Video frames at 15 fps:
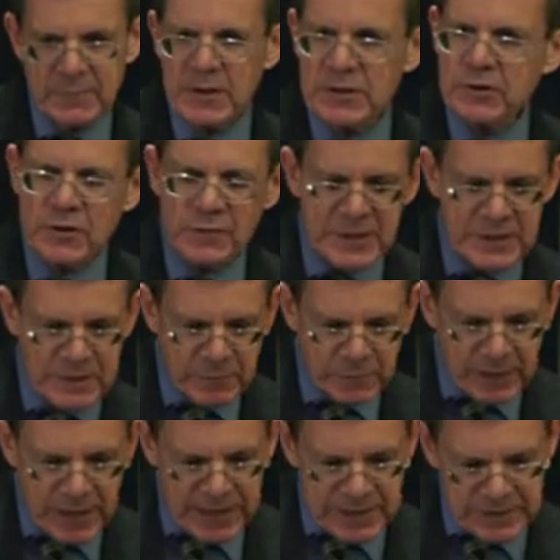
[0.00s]
and by serving as a
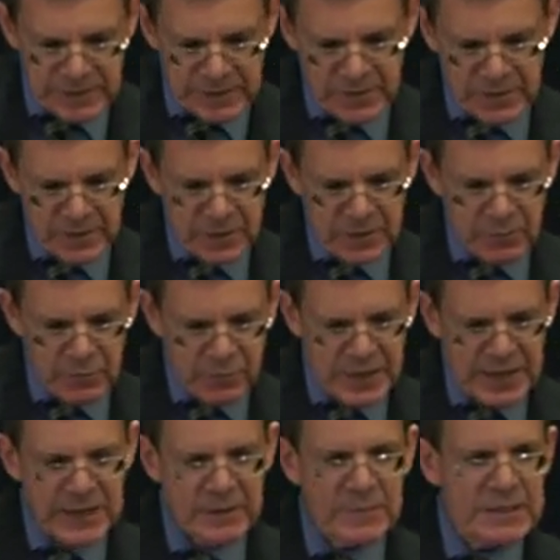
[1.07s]
place where
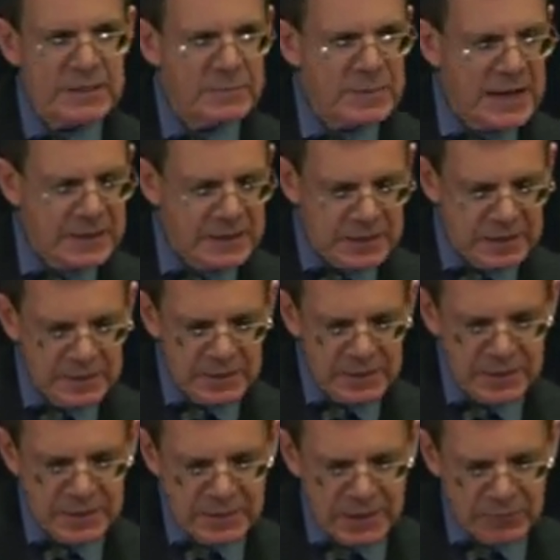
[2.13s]
they can be debated
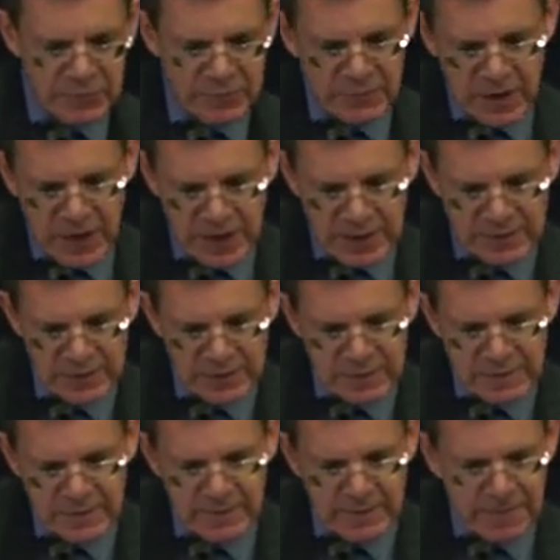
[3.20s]
and refined.
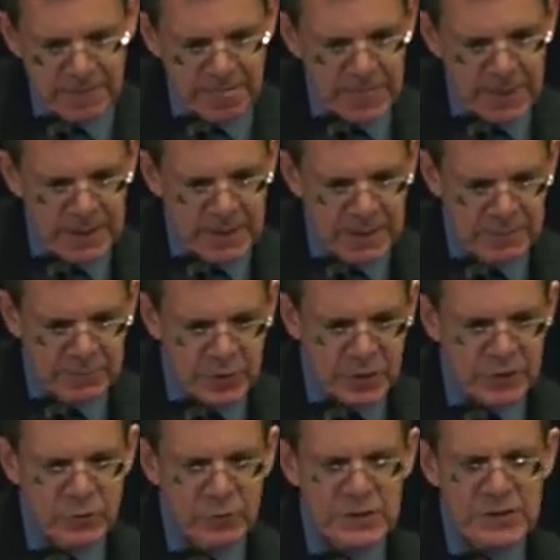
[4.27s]

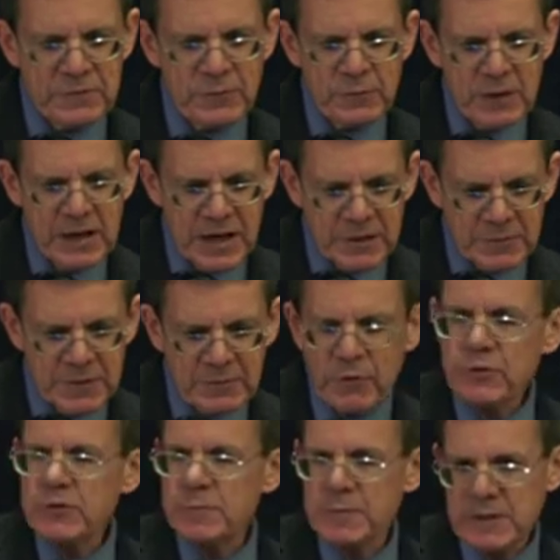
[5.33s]
Bernard Lewis and Fuad Ajmi
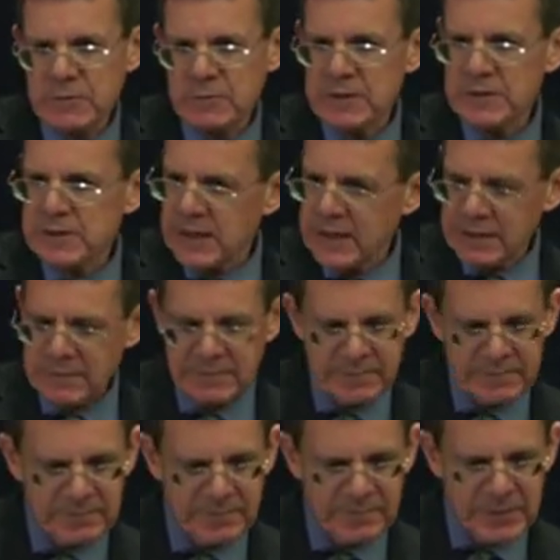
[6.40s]
won't speak to us again.
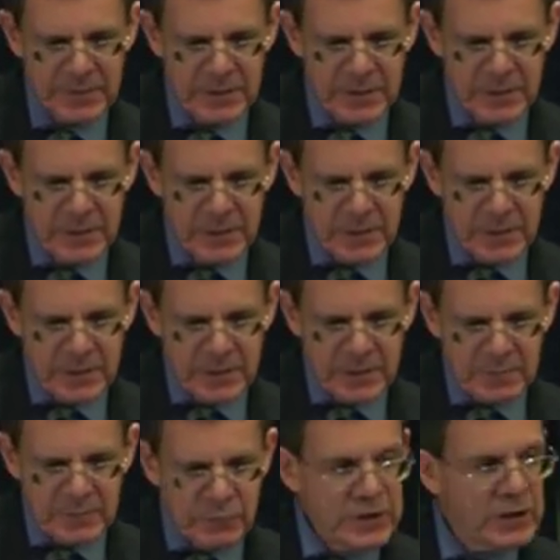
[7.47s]

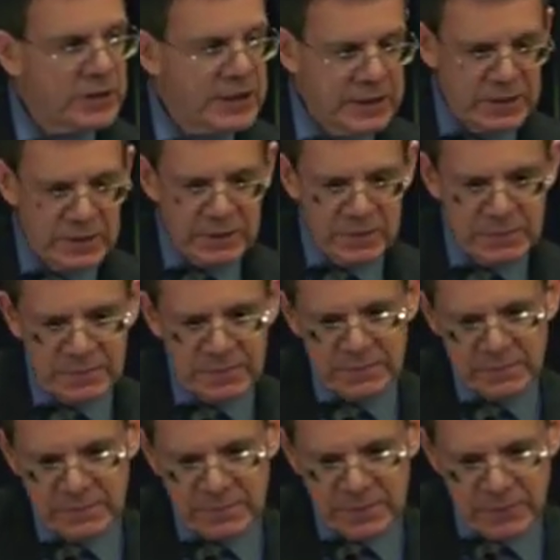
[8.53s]
But we are here,
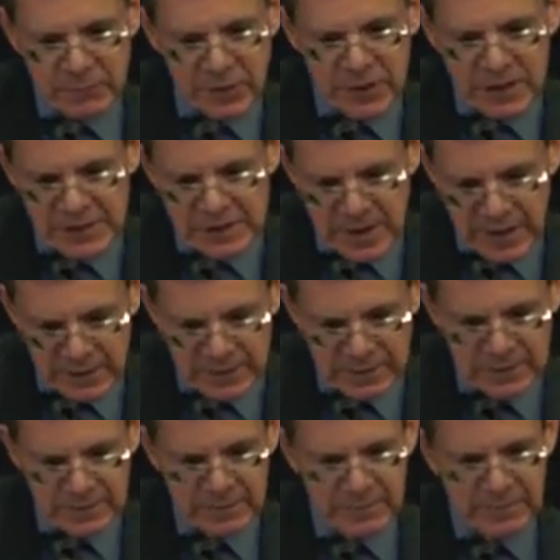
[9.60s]
and we're not
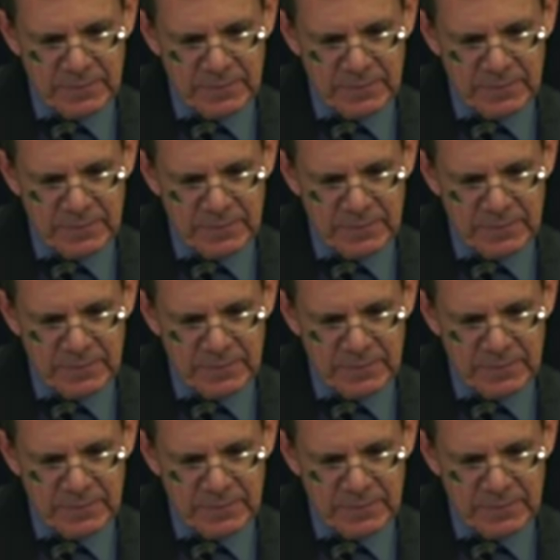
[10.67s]
silent.